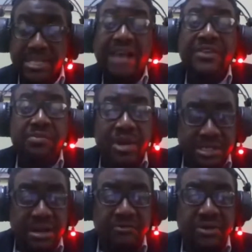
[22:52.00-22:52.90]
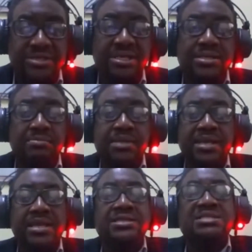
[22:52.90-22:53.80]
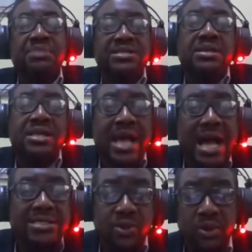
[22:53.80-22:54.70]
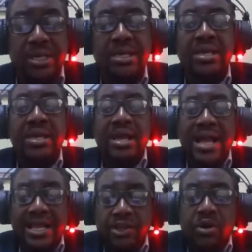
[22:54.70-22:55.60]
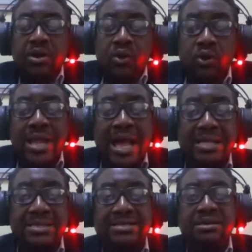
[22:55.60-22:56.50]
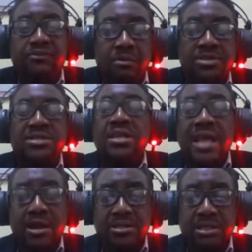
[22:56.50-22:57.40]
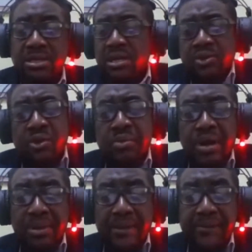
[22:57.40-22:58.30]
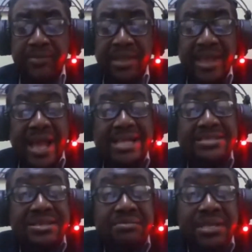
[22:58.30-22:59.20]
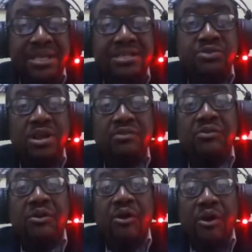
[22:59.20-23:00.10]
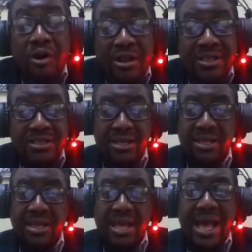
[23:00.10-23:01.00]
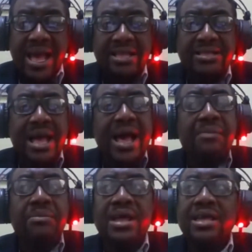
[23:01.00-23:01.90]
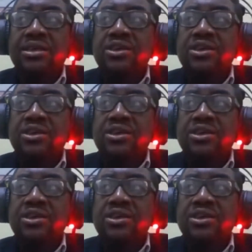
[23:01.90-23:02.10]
After the press conference, the media just basically asked, okay, can you all hold hands as a form of solidarity? No problem. And some leaders would have called. And I'm like,